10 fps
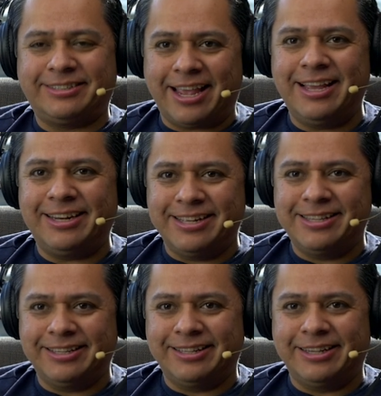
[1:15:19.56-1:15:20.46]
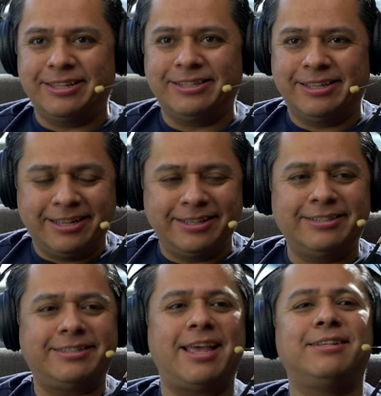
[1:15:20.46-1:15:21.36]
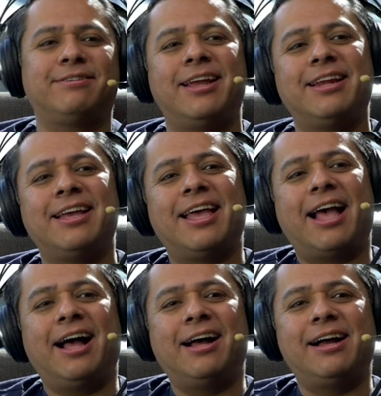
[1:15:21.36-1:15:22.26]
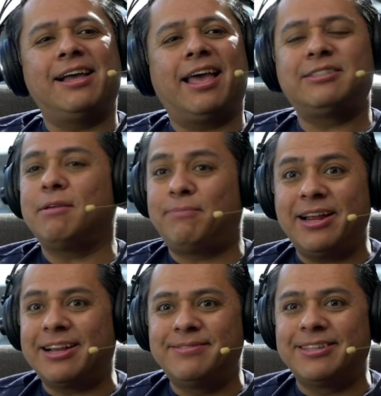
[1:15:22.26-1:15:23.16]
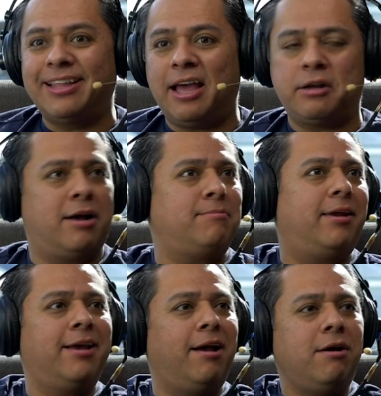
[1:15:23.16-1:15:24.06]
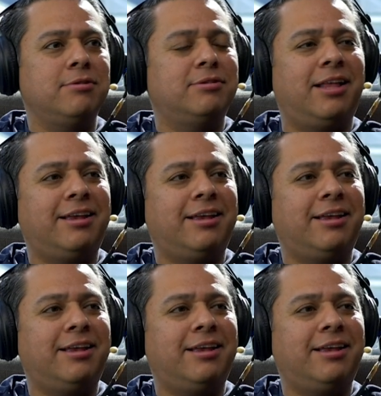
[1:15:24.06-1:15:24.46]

state in the, the in the states, right? Uh, except when it comes to that, and I'm like, oh, this is